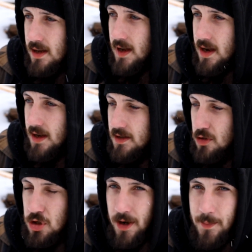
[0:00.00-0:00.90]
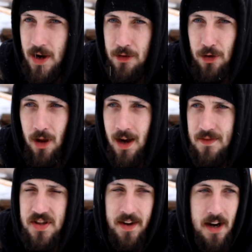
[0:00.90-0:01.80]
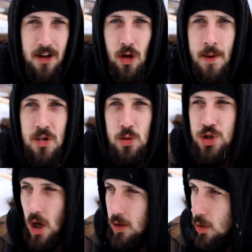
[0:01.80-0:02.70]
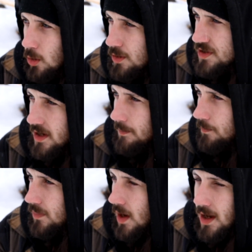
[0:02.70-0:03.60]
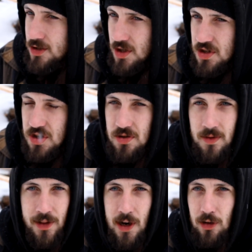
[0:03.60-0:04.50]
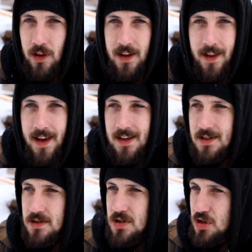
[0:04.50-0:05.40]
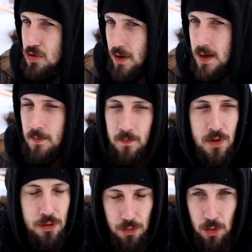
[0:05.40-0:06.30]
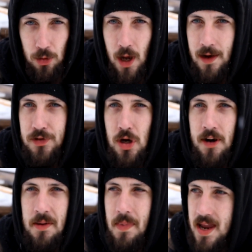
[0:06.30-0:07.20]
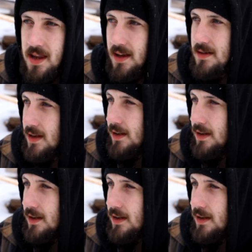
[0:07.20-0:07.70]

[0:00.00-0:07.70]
And they're trying to better their lives, and they got to climb through jungles and just literally, like, scrape through life trying to make it.